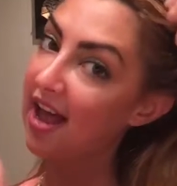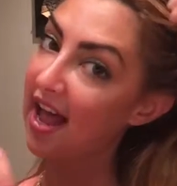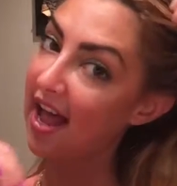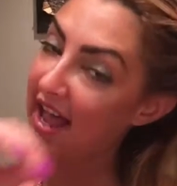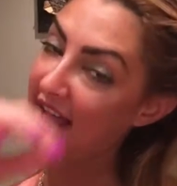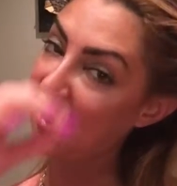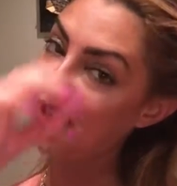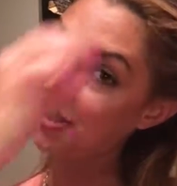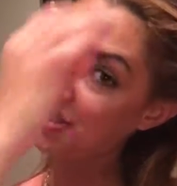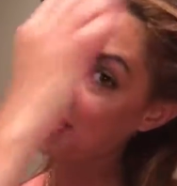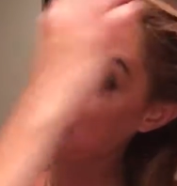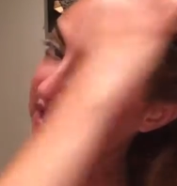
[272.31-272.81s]
I
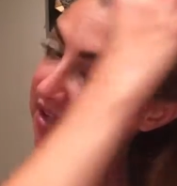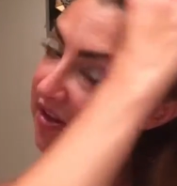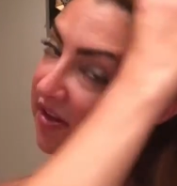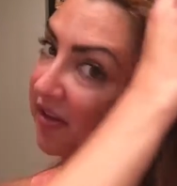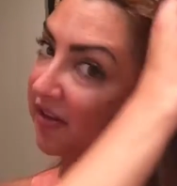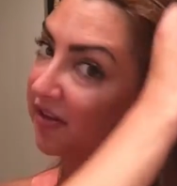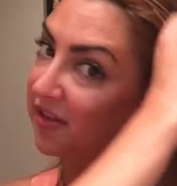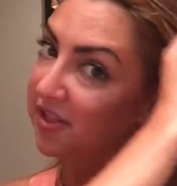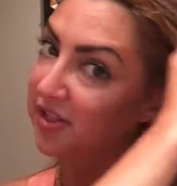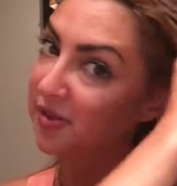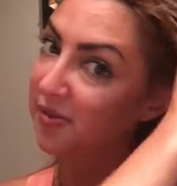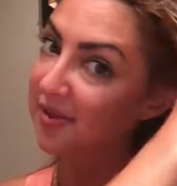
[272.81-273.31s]
actually
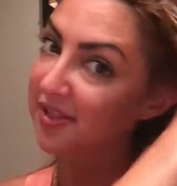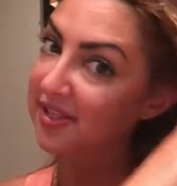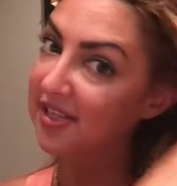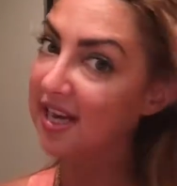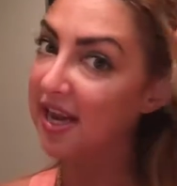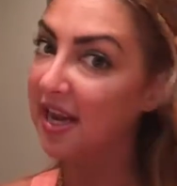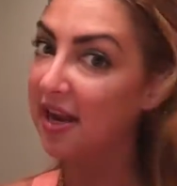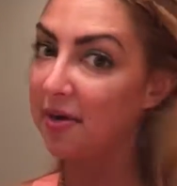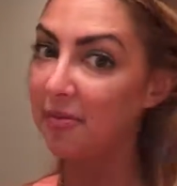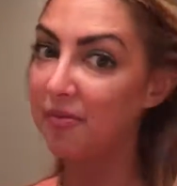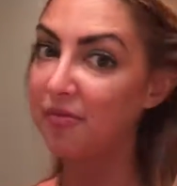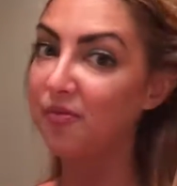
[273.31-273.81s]
learned this one
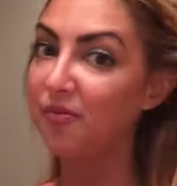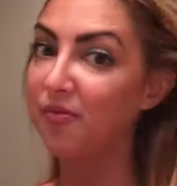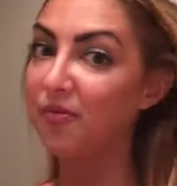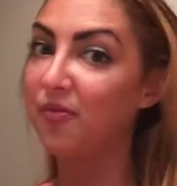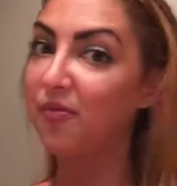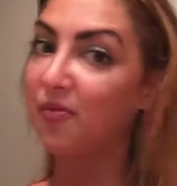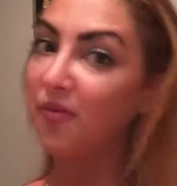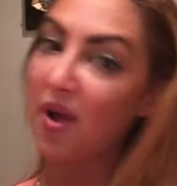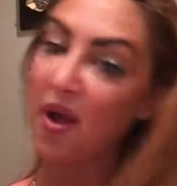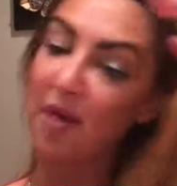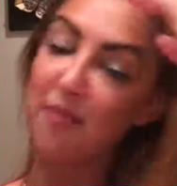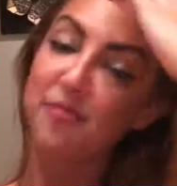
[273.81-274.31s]
today,
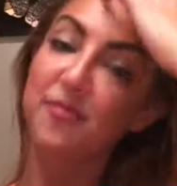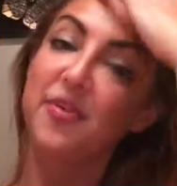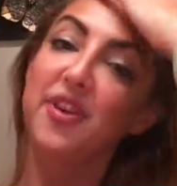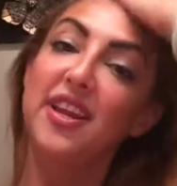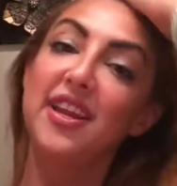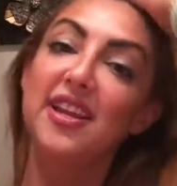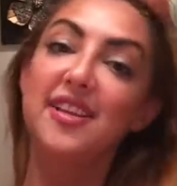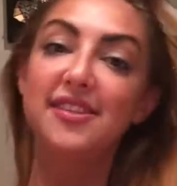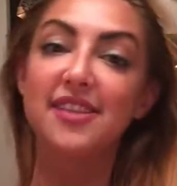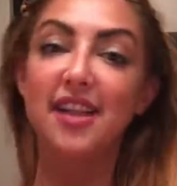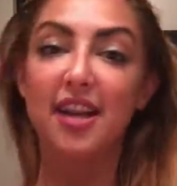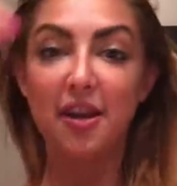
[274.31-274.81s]
and I'm
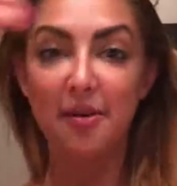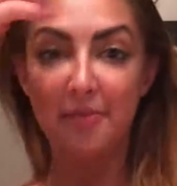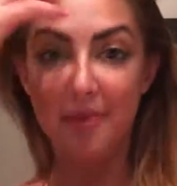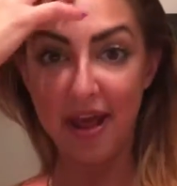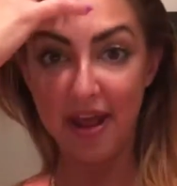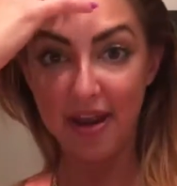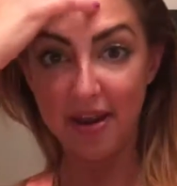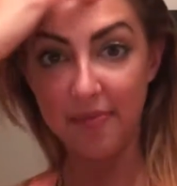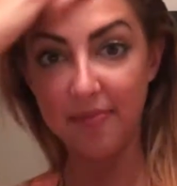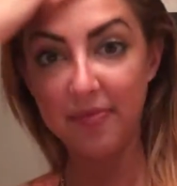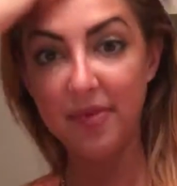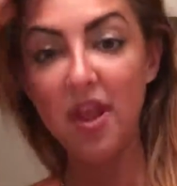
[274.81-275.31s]
really excited
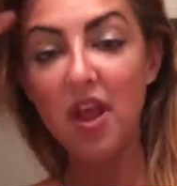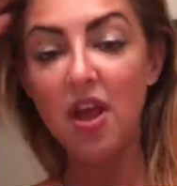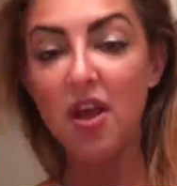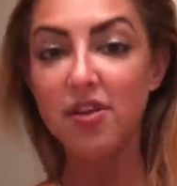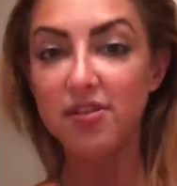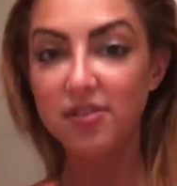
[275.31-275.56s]
about it.